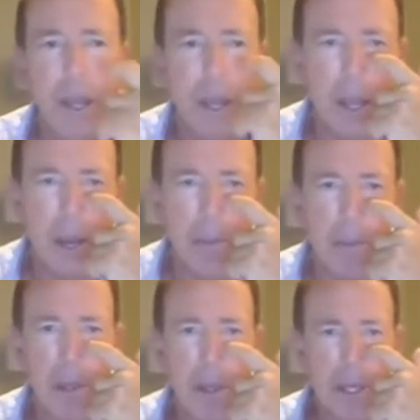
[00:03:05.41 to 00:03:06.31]
um,
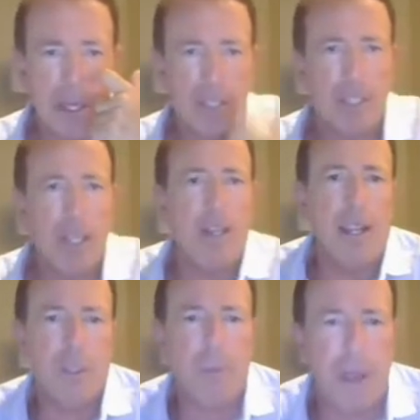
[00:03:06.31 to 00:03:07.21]
like I said,
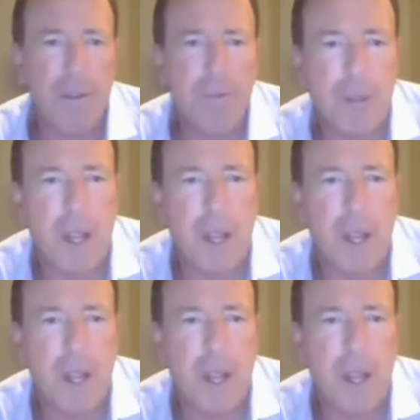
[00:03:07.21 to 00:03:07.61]
SBEV.